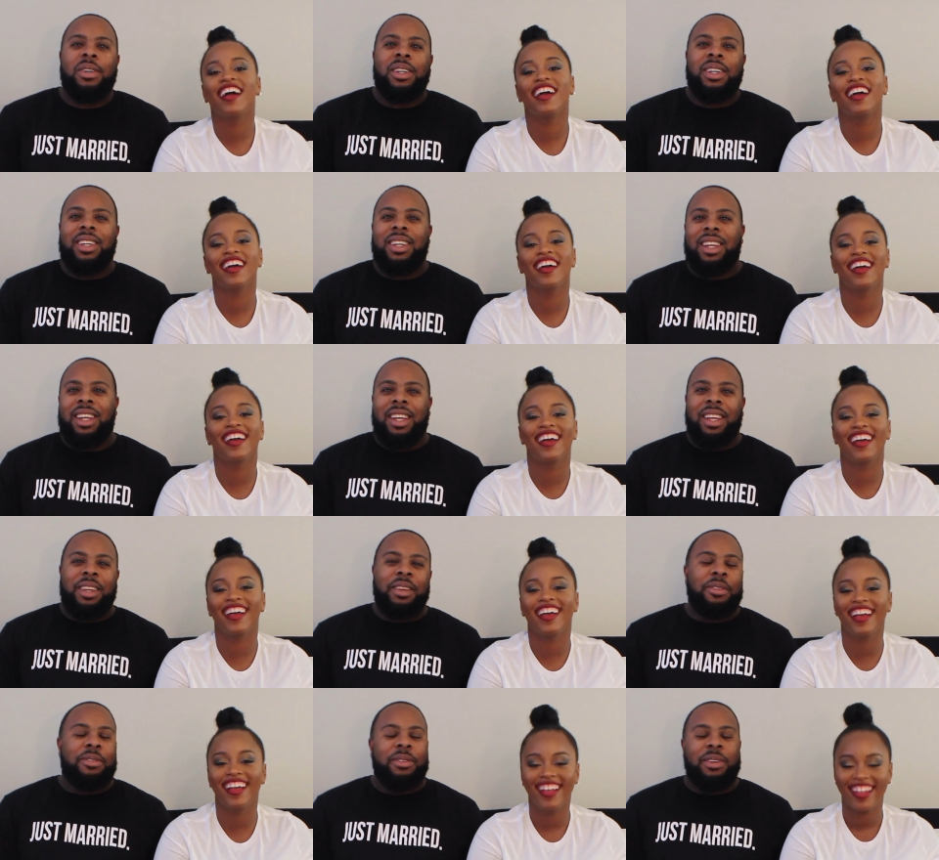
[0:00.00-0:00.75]

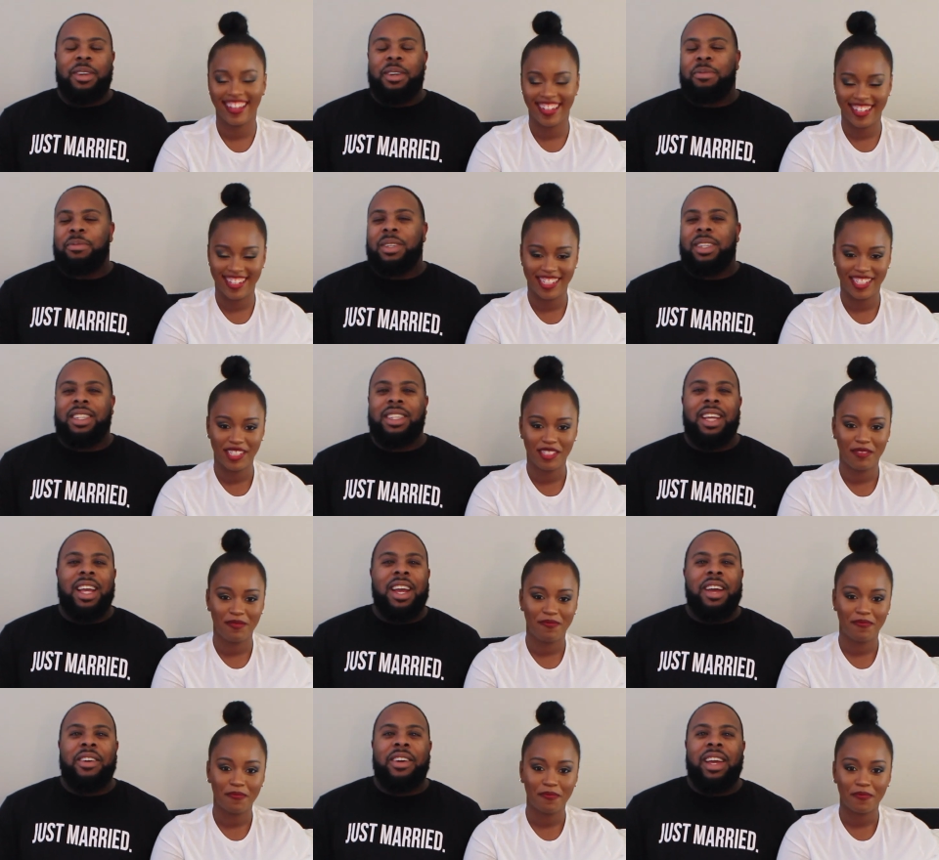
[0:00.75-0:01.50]
Speaker 1: you feel me?
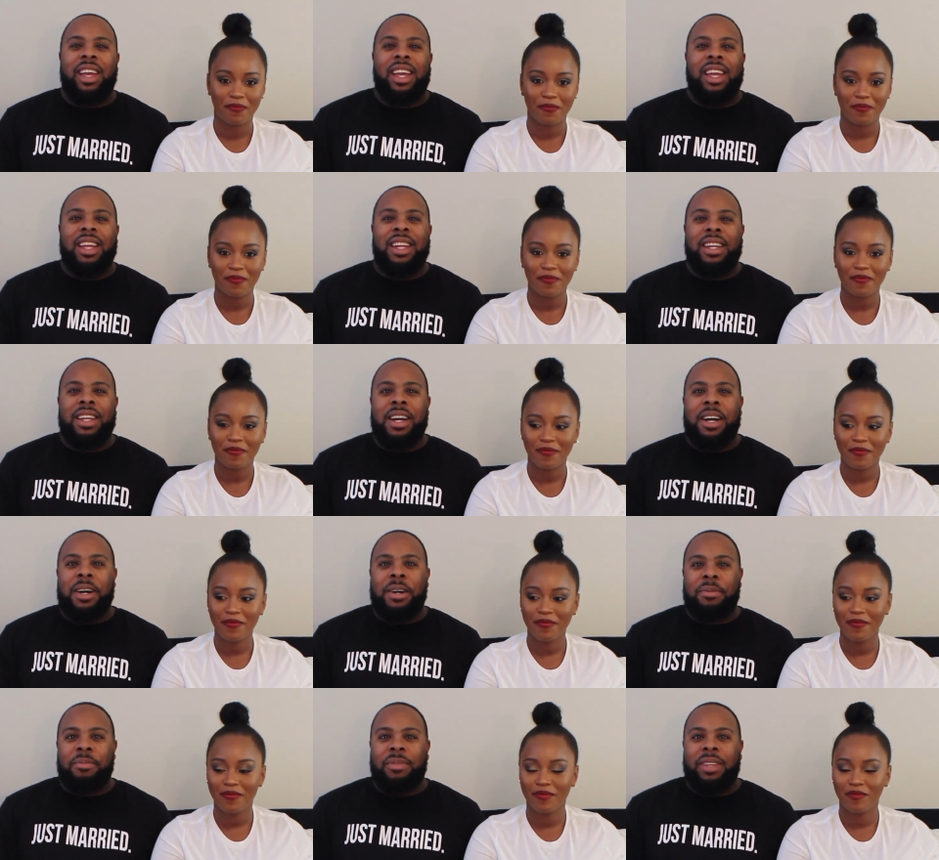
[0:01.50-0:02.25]
Shara and
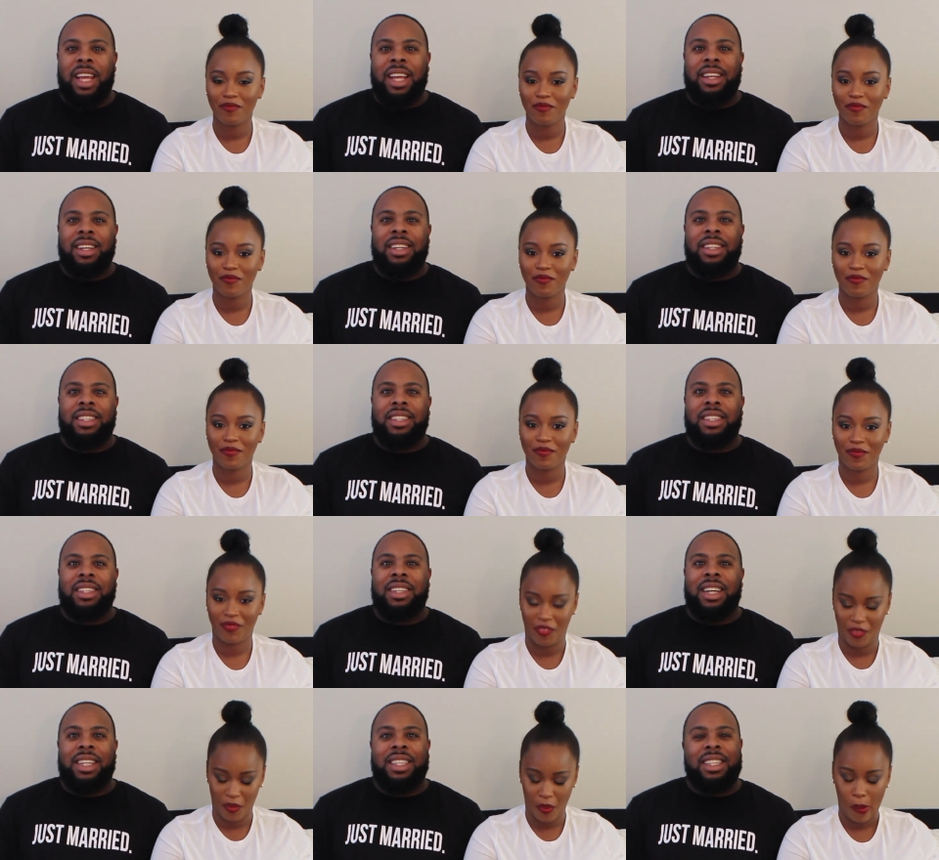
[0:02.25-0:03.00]
um
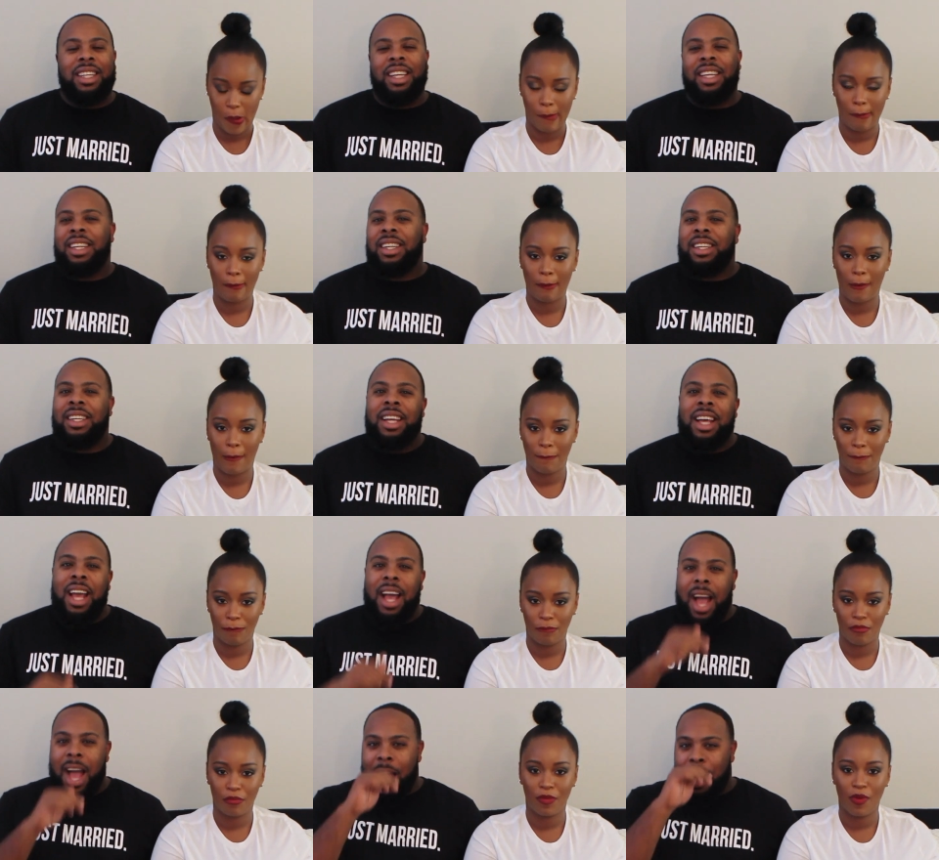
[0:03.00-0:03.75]
Danisha, Atia.
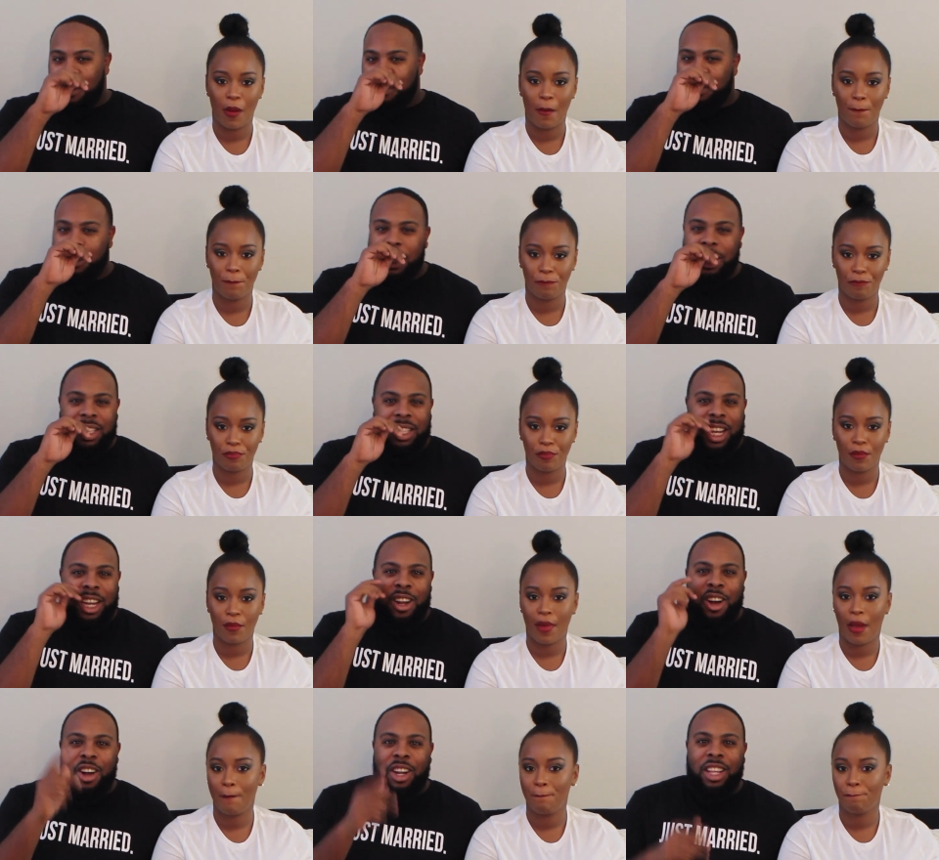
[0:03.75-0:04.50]
I
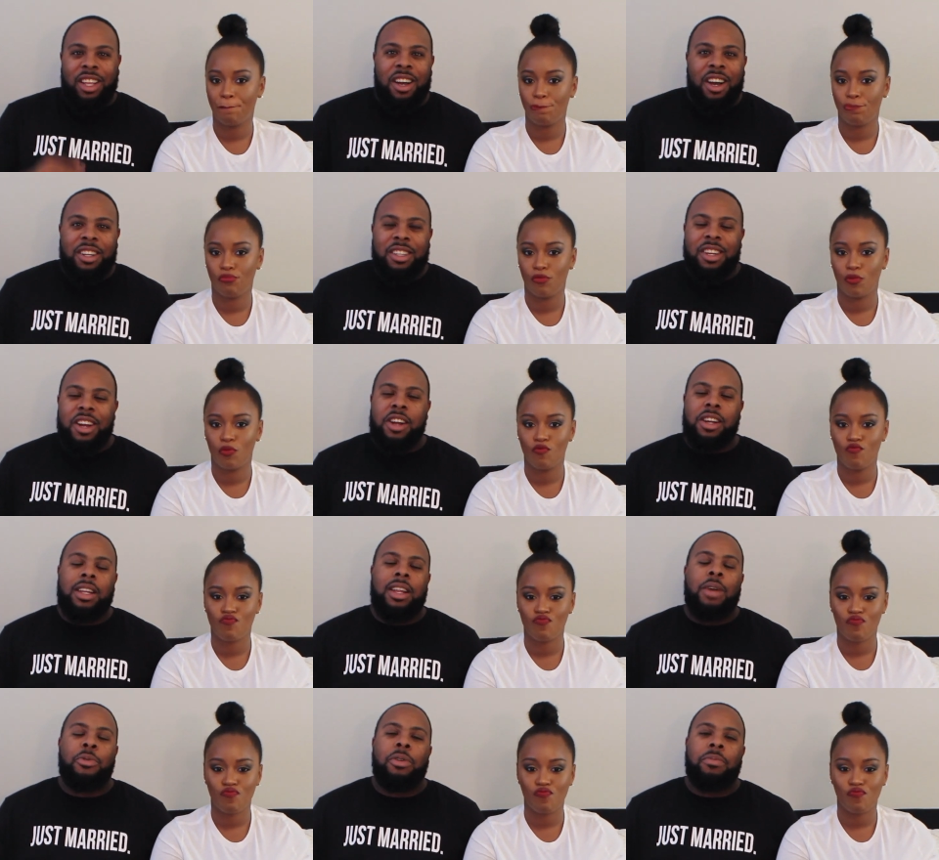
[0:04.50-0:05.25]
appreciate all y'all
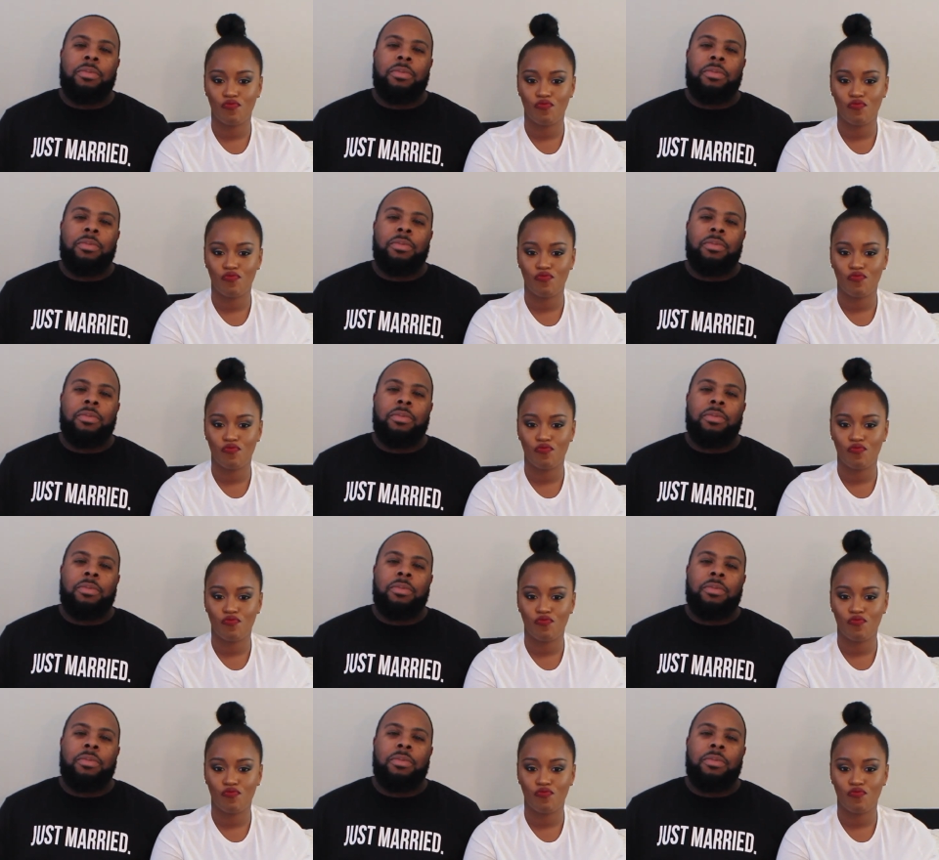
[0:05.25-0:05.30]
turning up